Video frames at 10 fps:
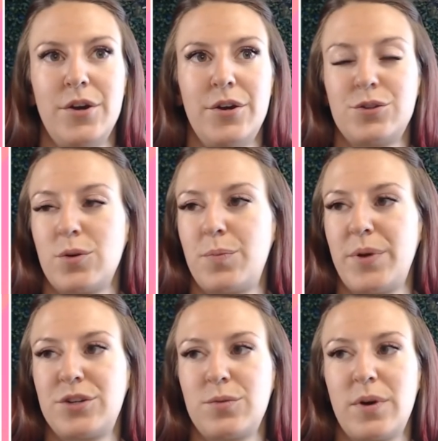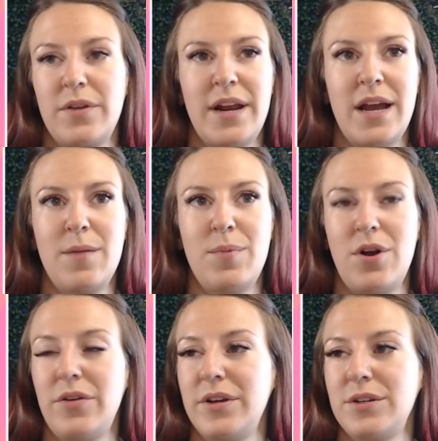So we're picturing where that
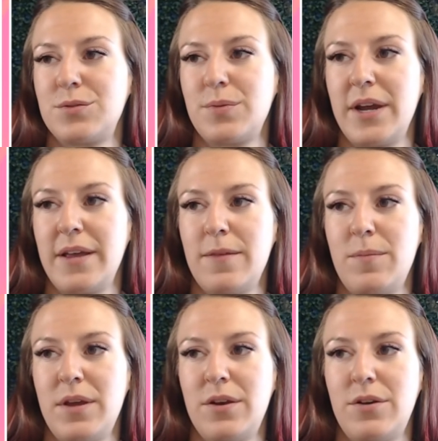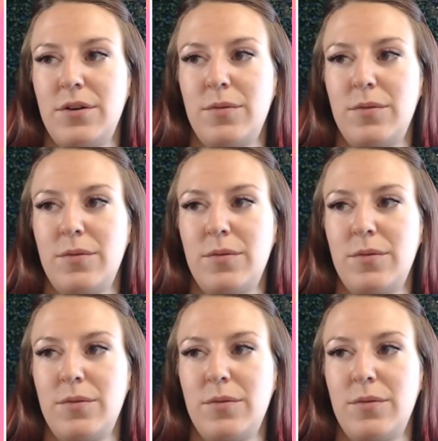eyeball is, right in the middle.